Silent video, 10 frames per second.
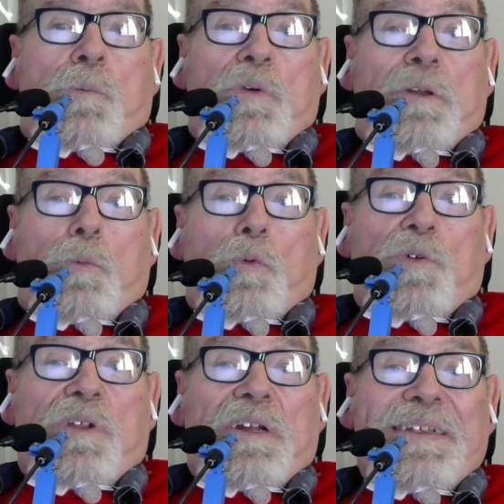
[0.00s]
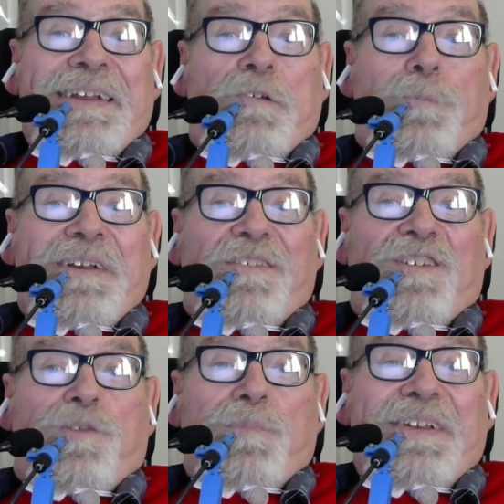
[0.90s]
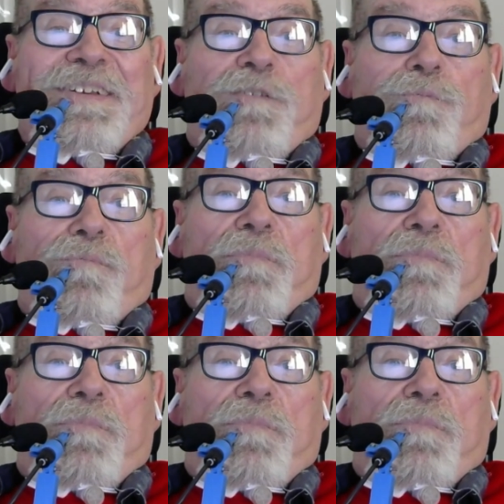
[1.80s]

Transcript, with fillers: Well, word got out about this meeting,